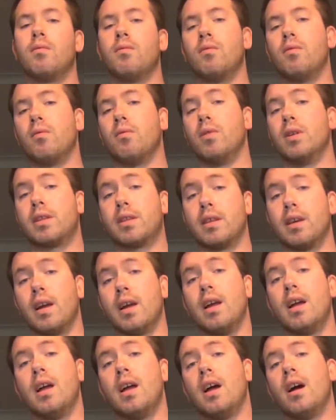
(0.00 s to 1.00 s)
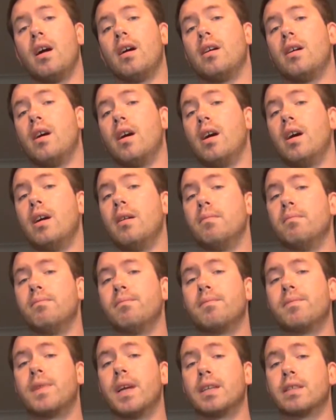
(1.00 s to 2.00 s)
with it.
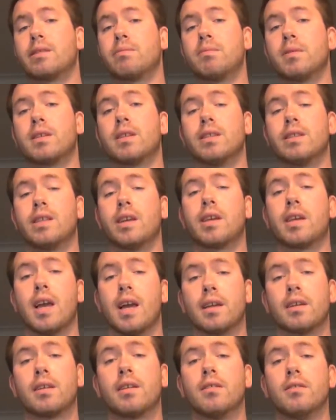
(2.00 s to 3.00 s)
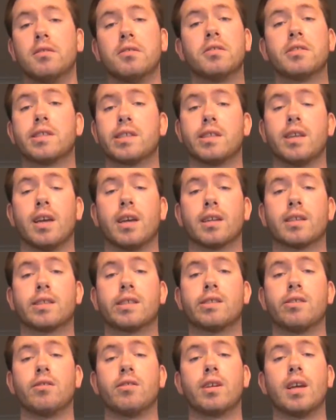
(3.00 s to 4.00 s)
That's because it can kill your snakes.
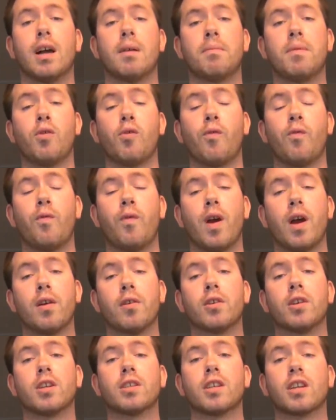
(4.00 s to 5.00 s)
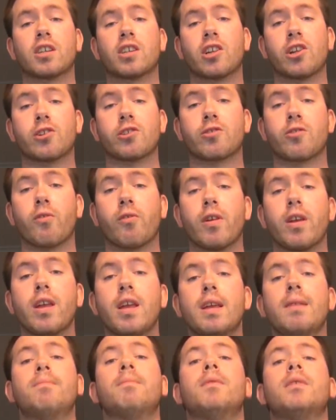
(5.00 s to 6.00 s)
So you gotta be very
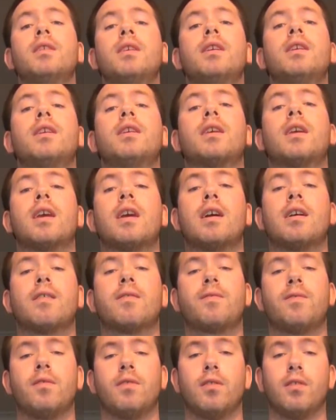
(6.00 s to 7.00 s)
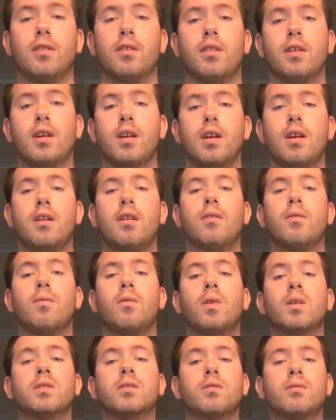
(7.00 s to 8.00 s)
extremely careful
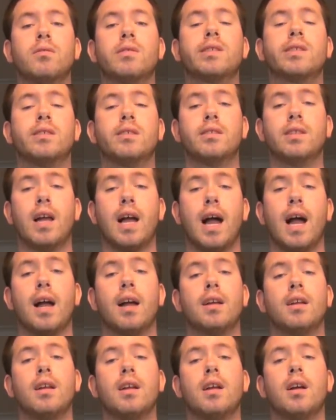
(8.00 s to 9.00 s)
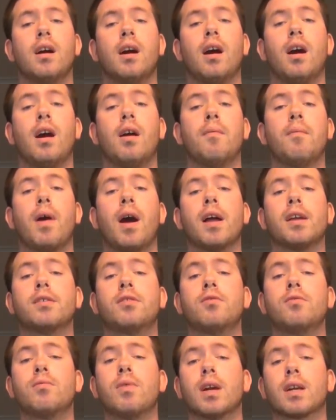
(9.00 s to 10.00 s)
when using that. I
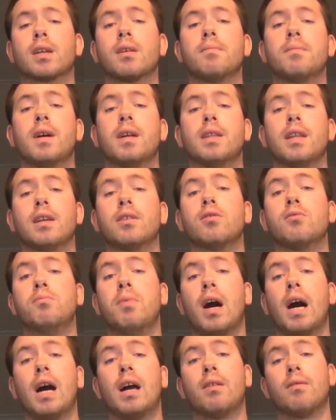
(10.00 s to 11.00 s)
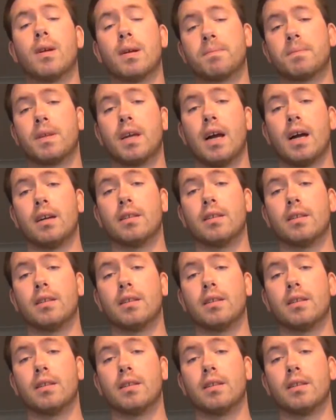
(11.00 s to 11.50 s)
do recommend that you buy a reptile